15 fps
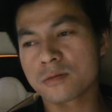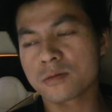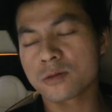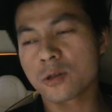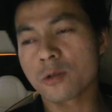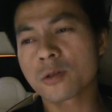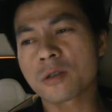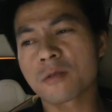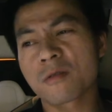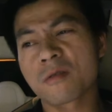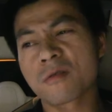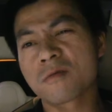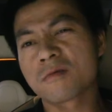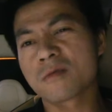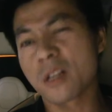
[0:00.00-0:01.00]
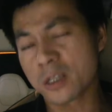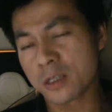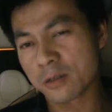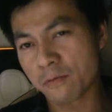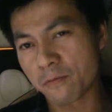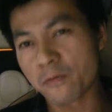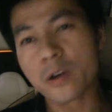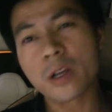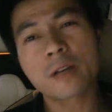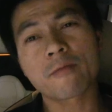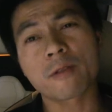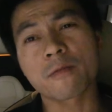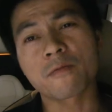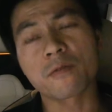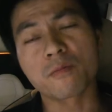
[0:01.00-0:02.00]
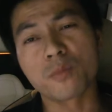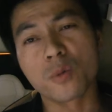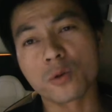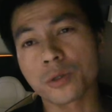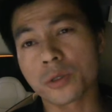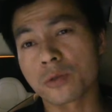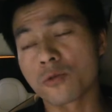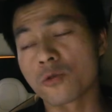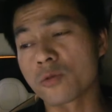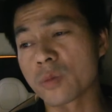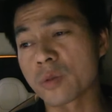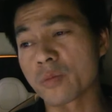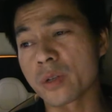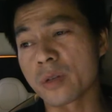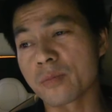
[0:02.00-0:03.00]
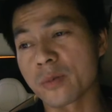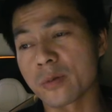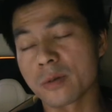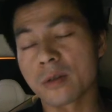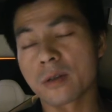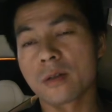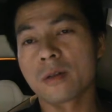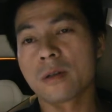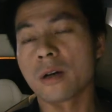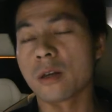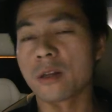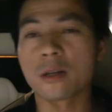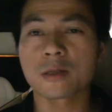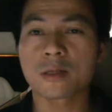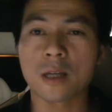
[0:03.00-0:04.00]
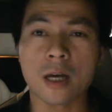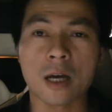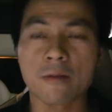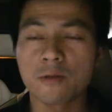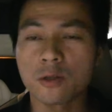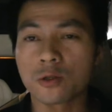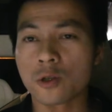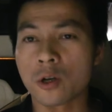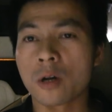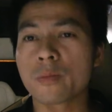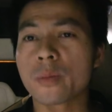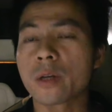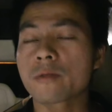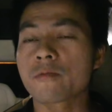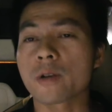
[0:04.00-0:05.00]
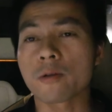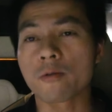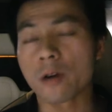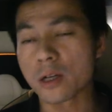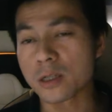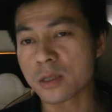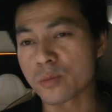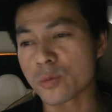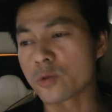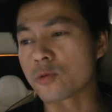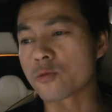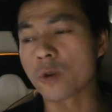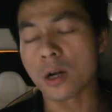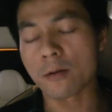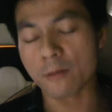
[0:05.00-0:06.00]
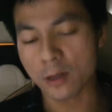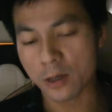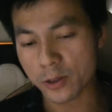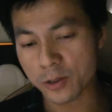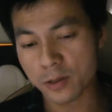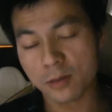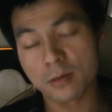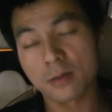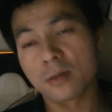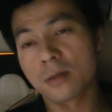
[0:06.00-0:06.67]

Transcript: those are less frequent for most normal people, unless they have a job that requires them to drive a lot.